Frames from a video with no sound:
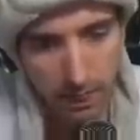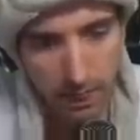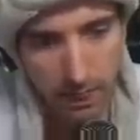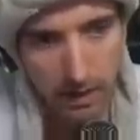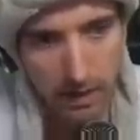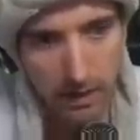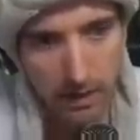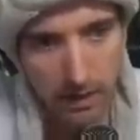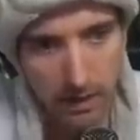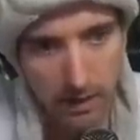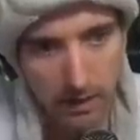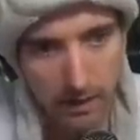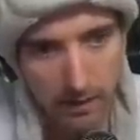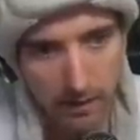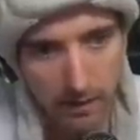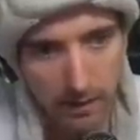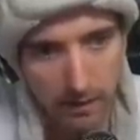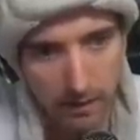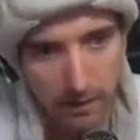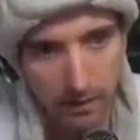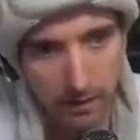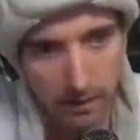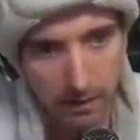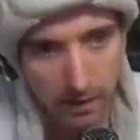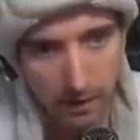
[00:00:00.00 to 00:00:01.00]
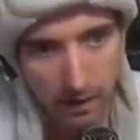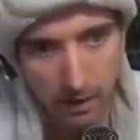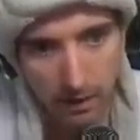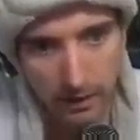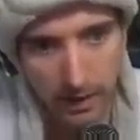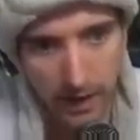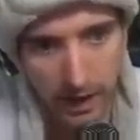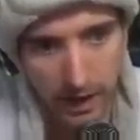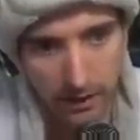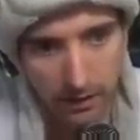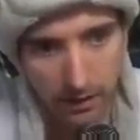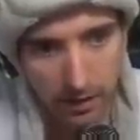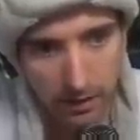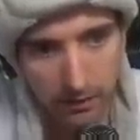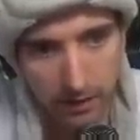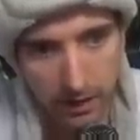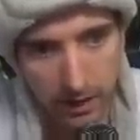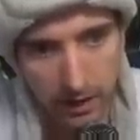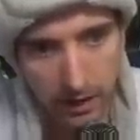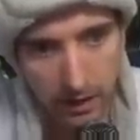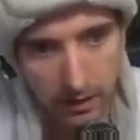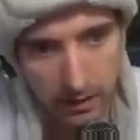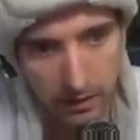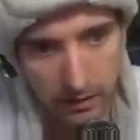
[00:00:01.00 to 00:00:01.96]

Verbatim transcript: Ugh. Okay, I don't have E.